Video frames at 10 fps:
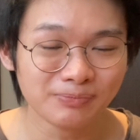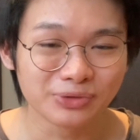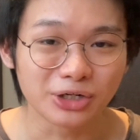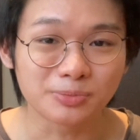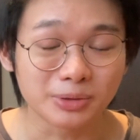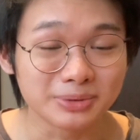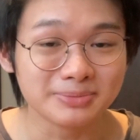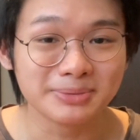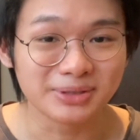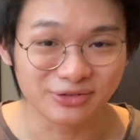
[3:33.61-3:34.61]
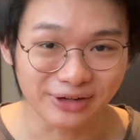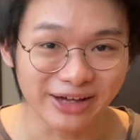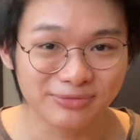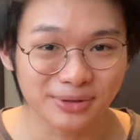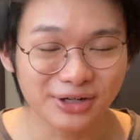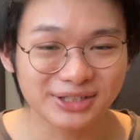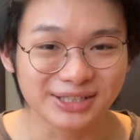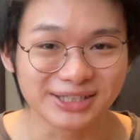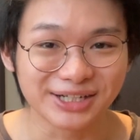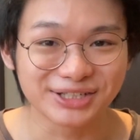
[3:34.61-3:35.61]
There will probably be 5 parts
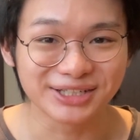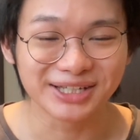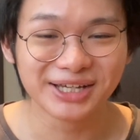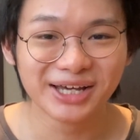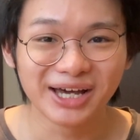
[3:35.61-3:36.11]
essentially,